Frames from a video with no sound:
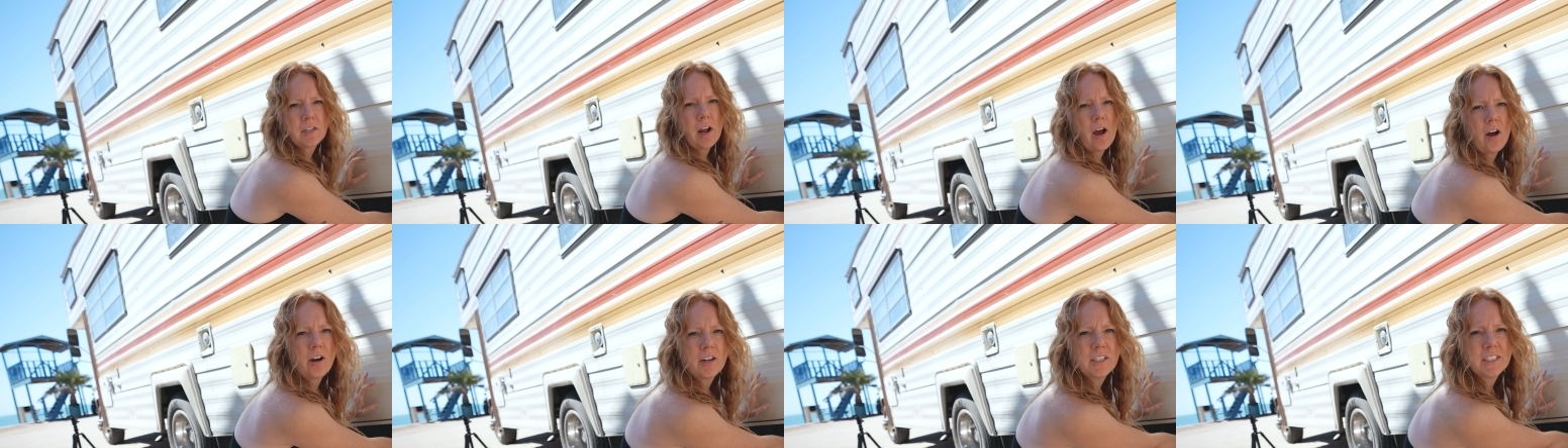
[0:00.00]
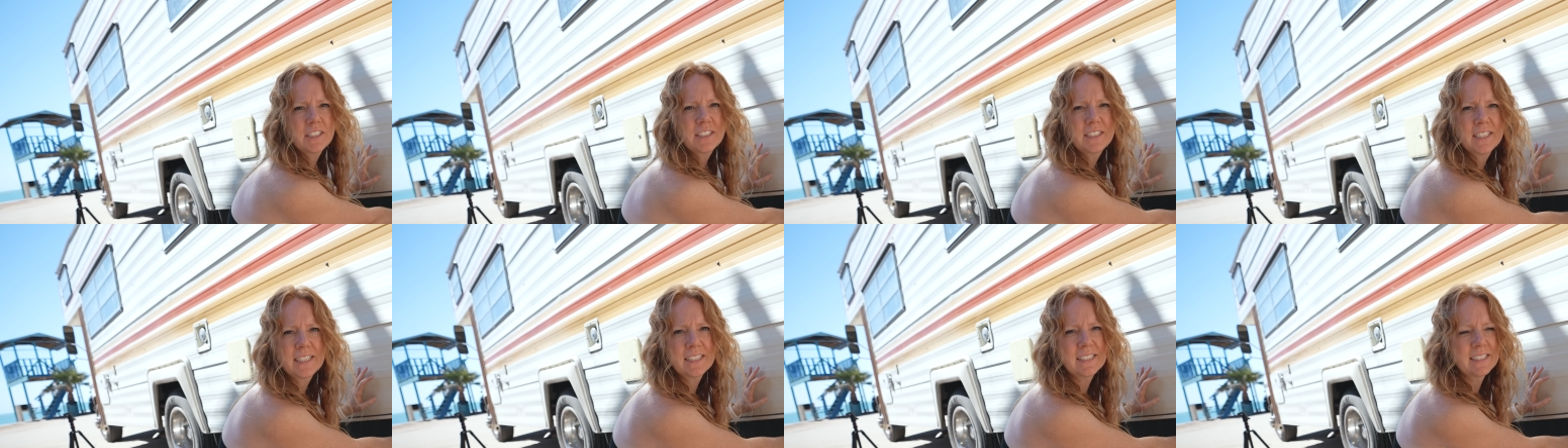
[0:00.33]
ours
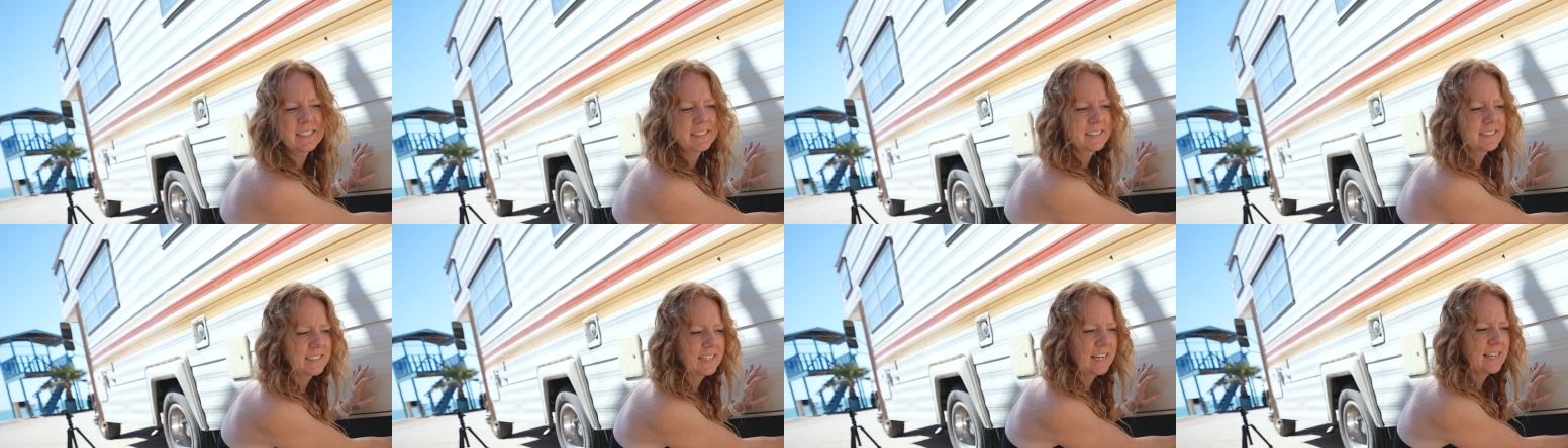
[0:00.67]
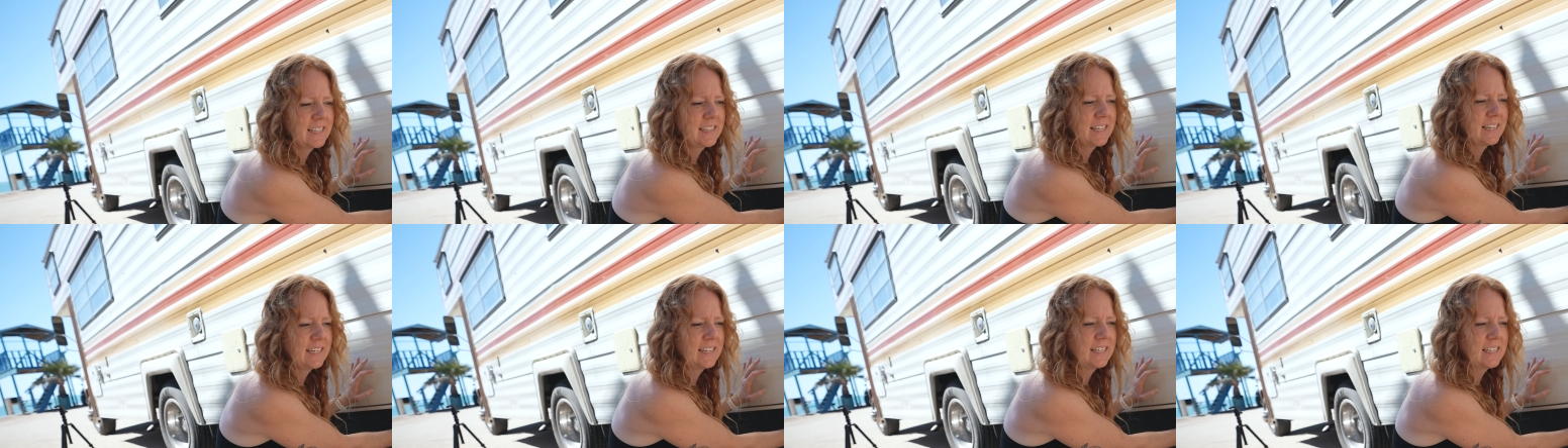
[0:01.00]
didn't,
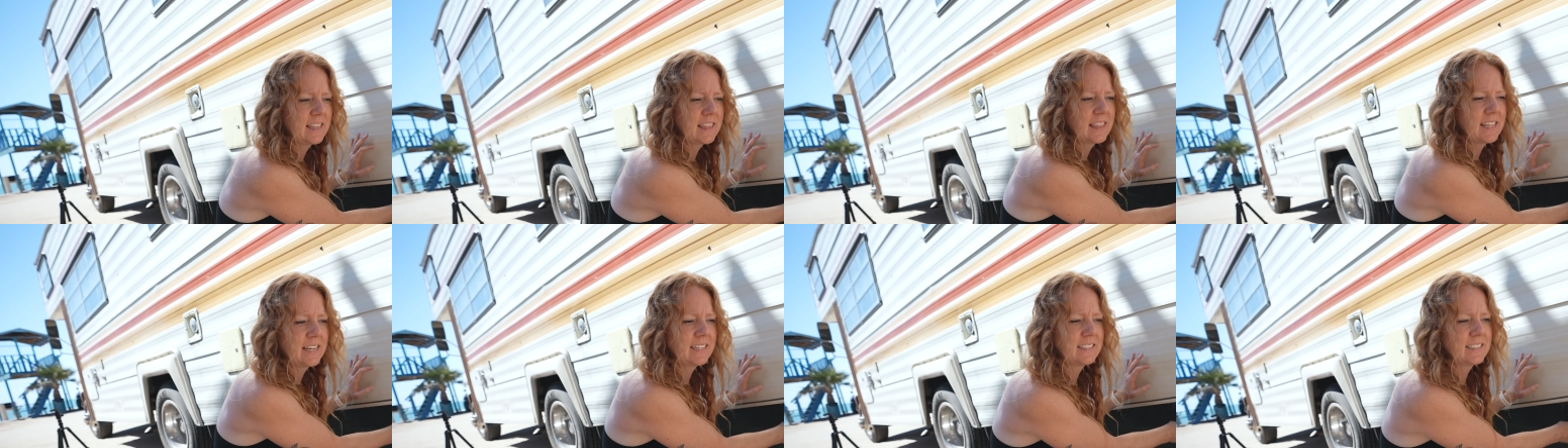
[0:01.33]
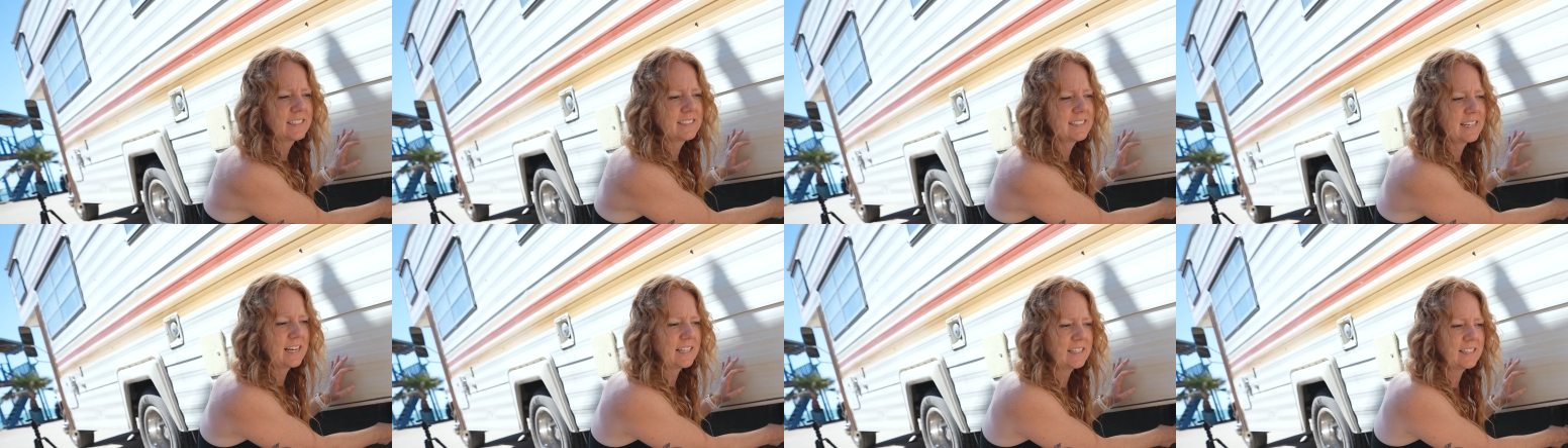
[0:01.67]
and they didn't think to
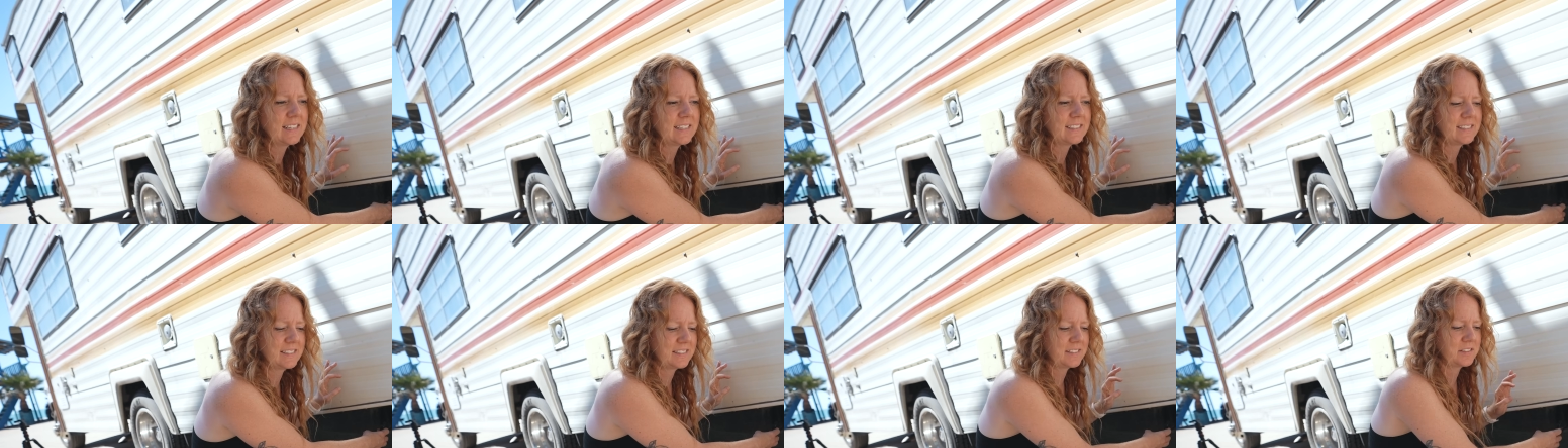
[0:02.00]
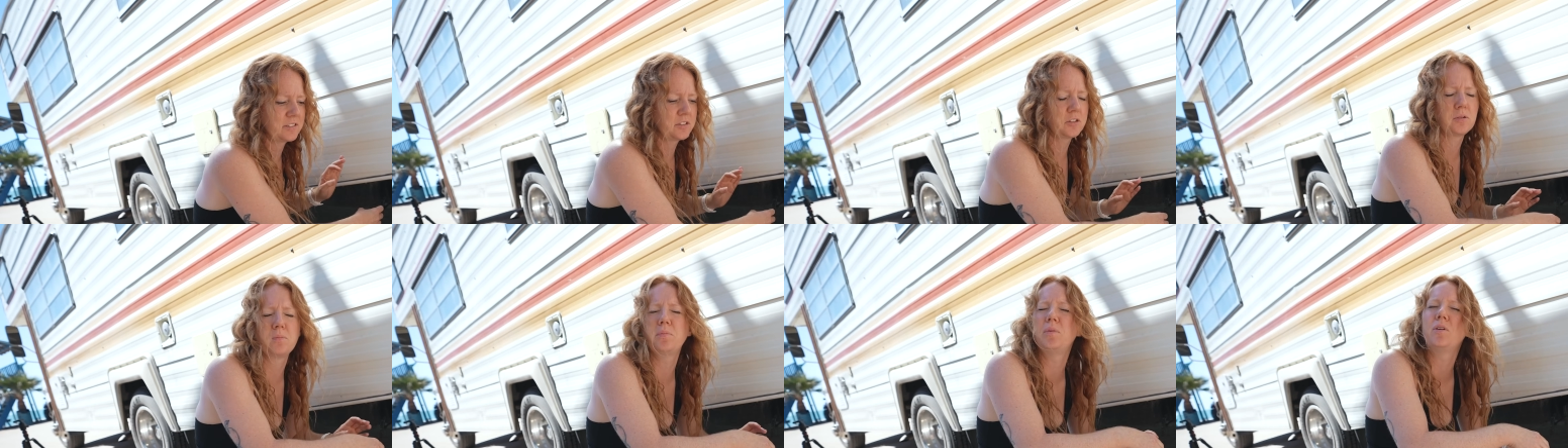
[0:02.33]
tell us
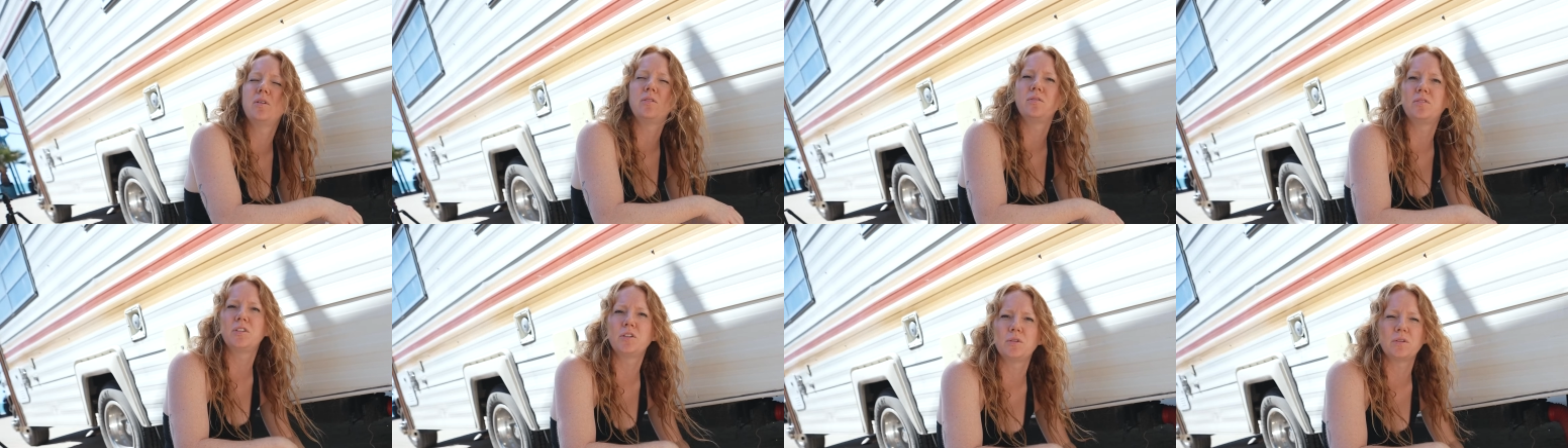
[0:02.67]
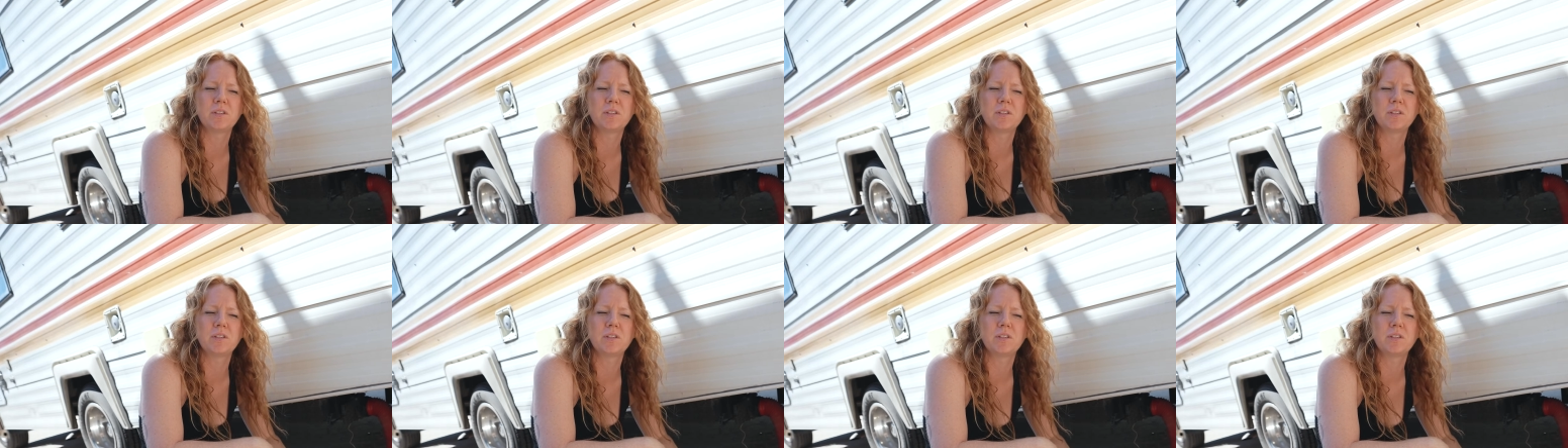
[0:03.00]
to move to